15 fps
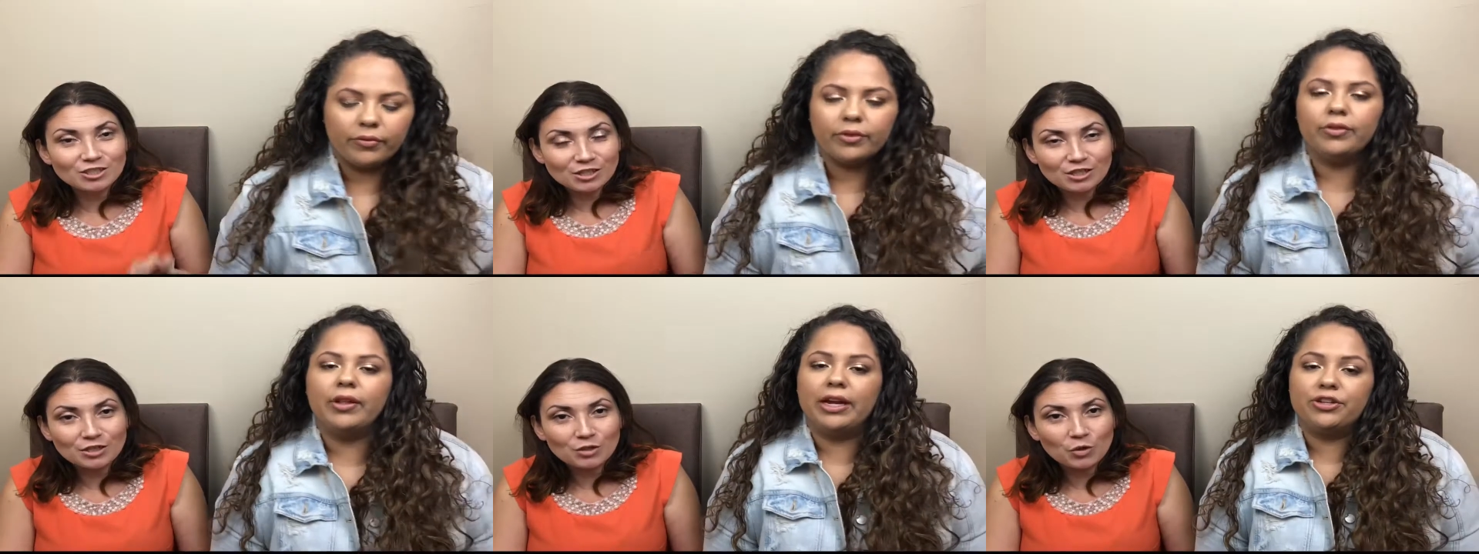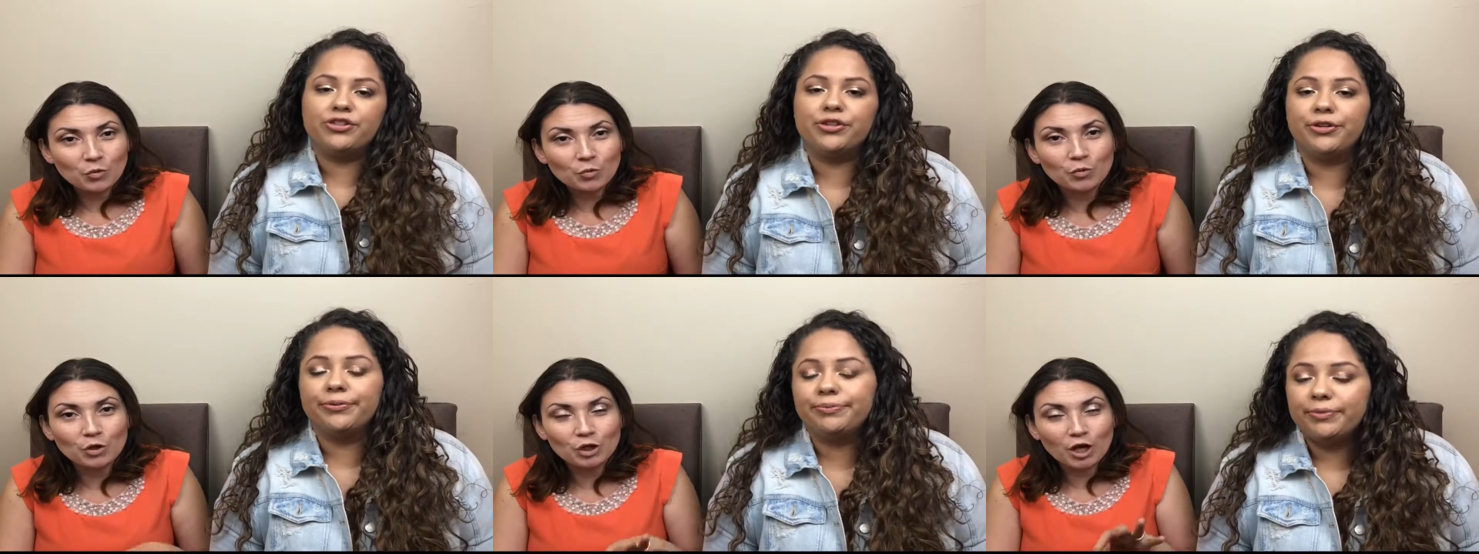Speaker 1: year, Next year
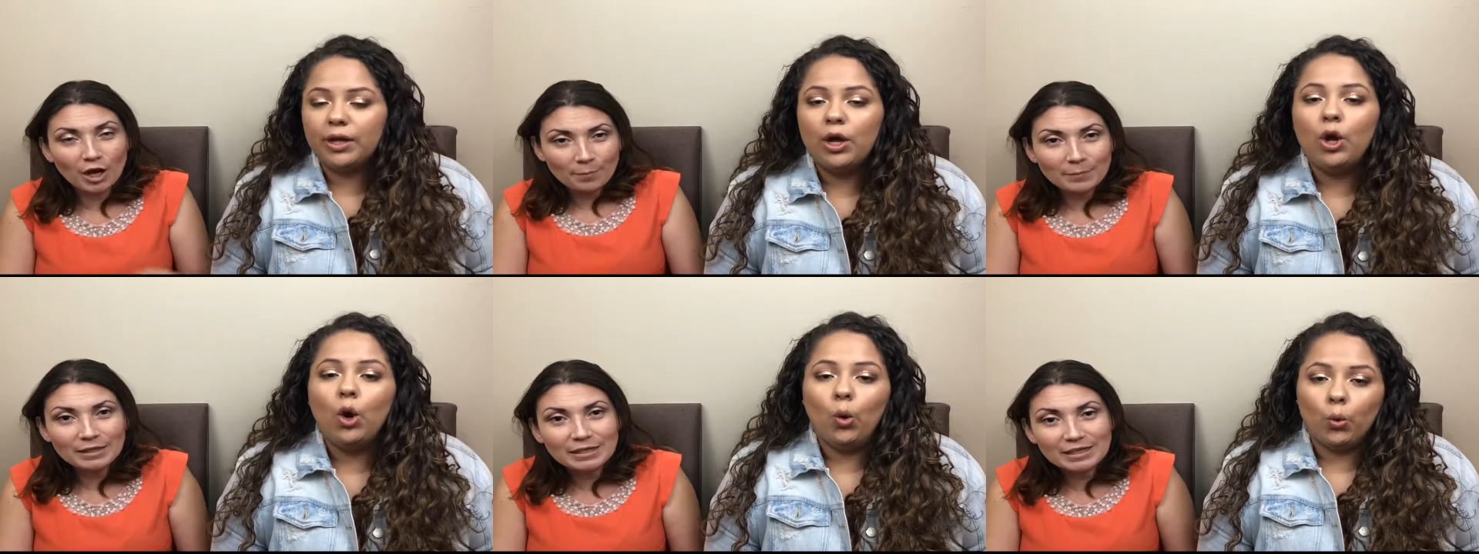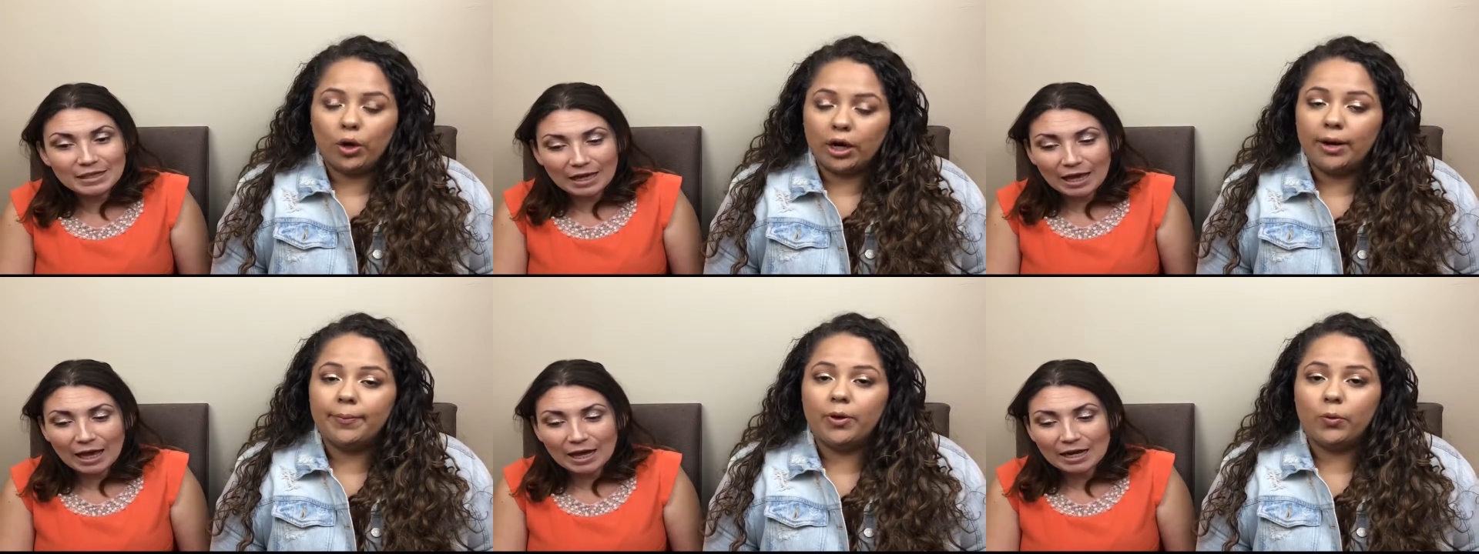we're coming again we're
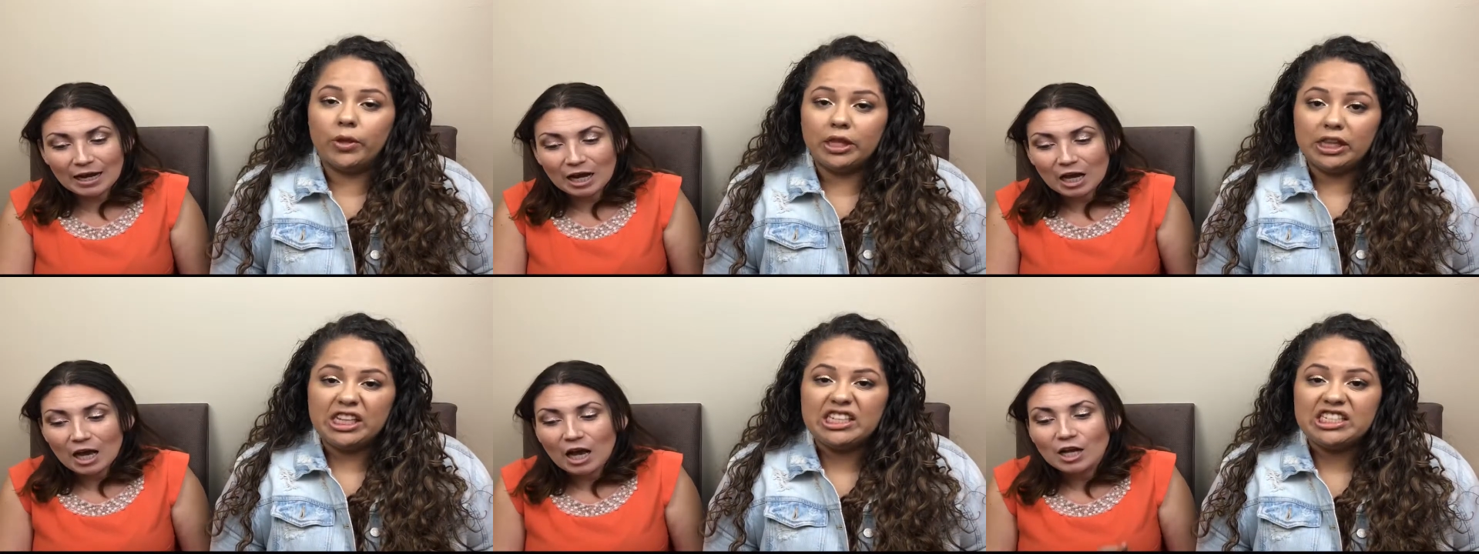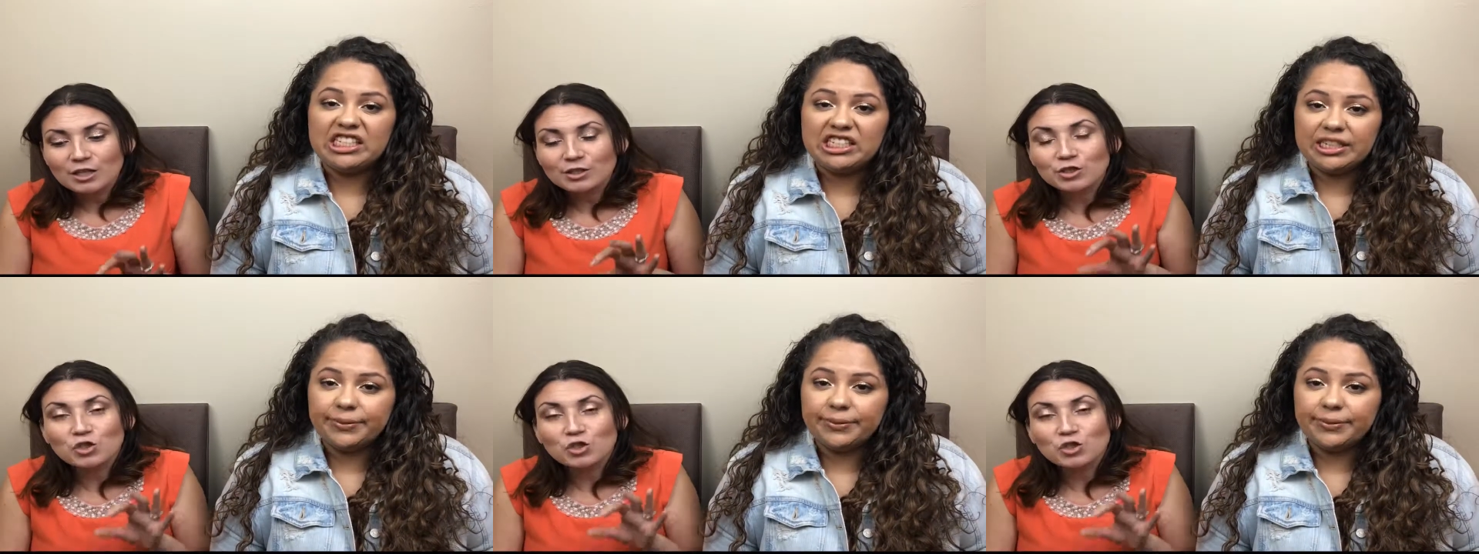coming with a list.